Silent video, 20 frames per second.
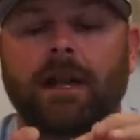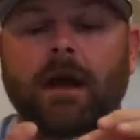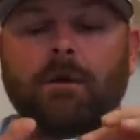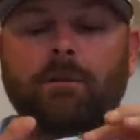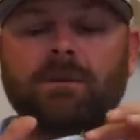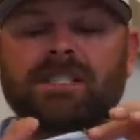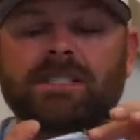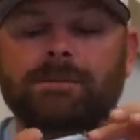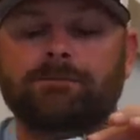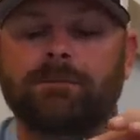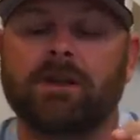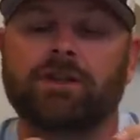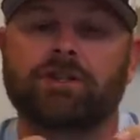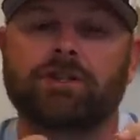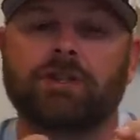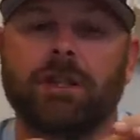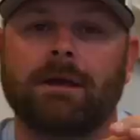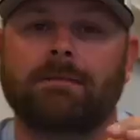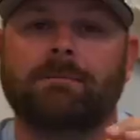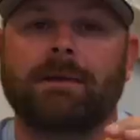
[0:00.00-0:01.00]
Now what's
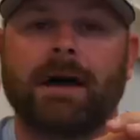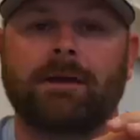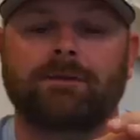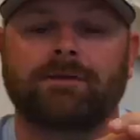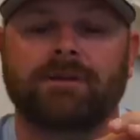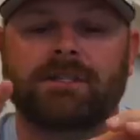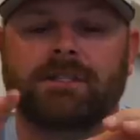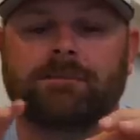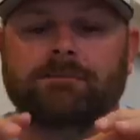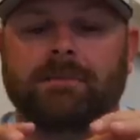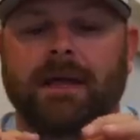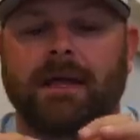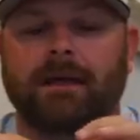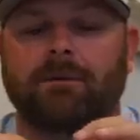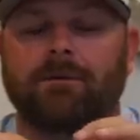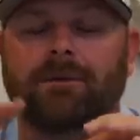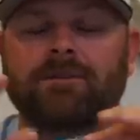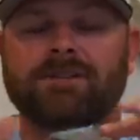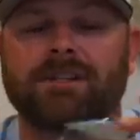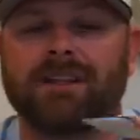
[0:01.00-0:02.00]
special about this bait,
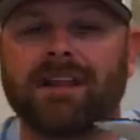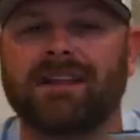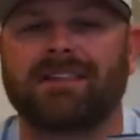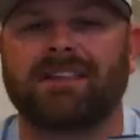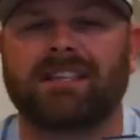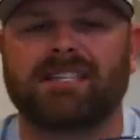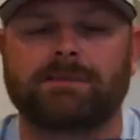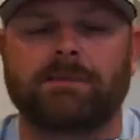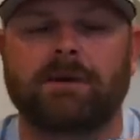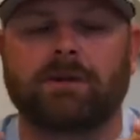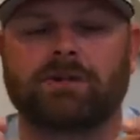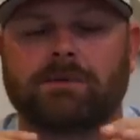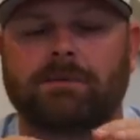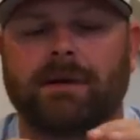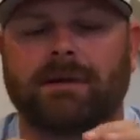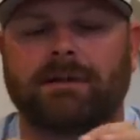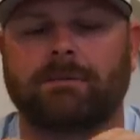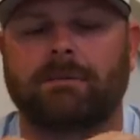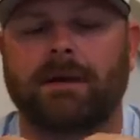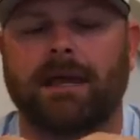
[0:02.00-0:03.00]
well there's a lot of things special
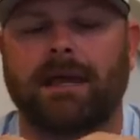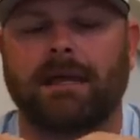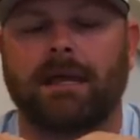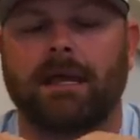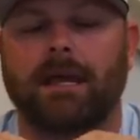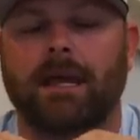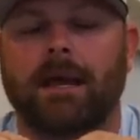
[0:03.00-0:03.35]
about the bait,